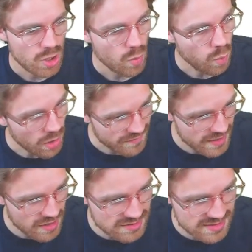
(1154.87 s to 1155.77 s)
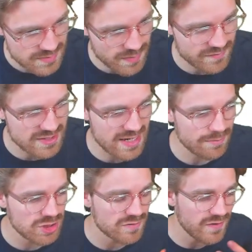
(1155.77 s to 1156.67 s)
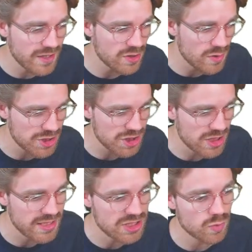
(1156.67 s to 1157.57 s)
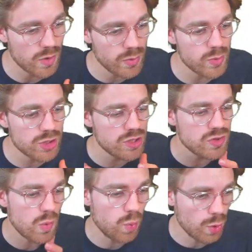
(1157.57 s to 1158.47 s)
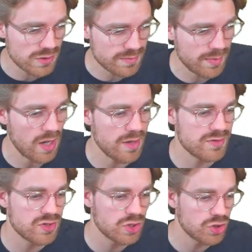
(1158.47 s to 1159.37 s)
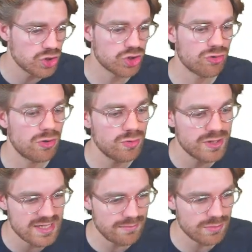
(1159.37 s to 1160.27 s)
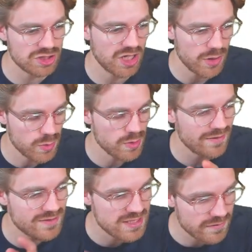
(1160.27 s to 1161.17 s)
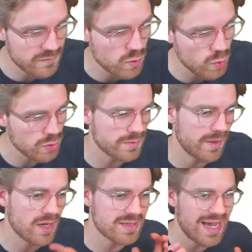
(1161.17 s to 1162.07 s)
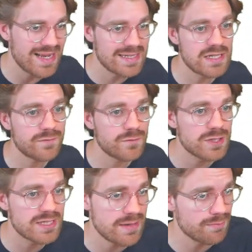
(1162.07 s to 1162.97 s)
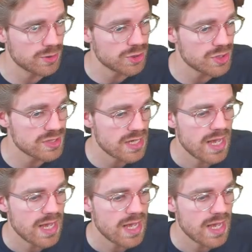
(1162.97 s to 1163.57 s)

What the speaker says: What if they ask this, but for temperature? Very good question, Aisha. Well, we would use a water bath to control the temperature, and we would have different water baths at different temperatures.